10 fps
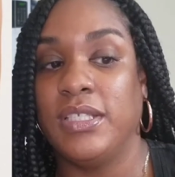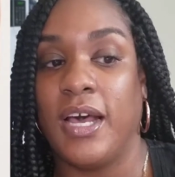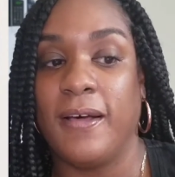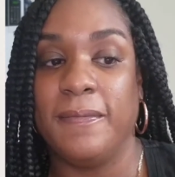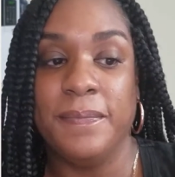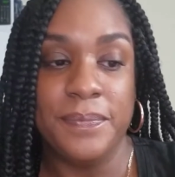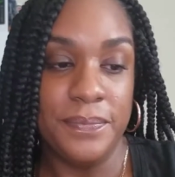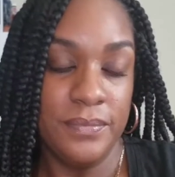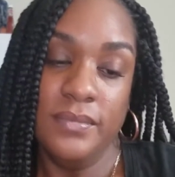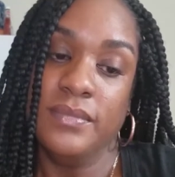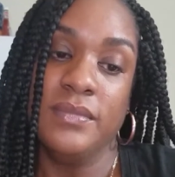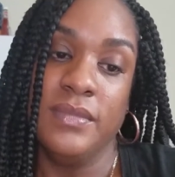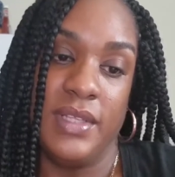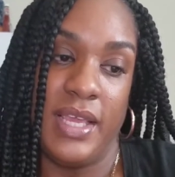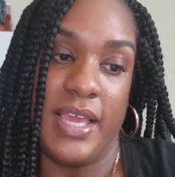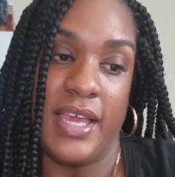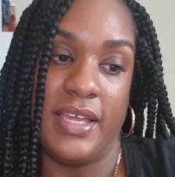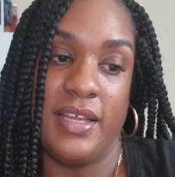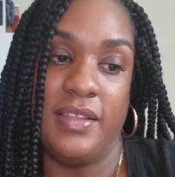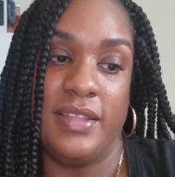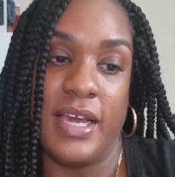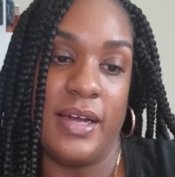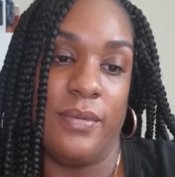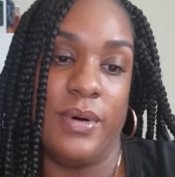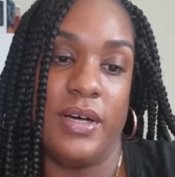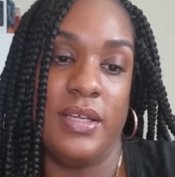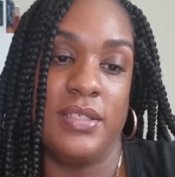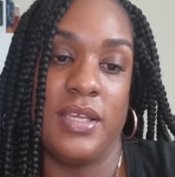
Top. And that was,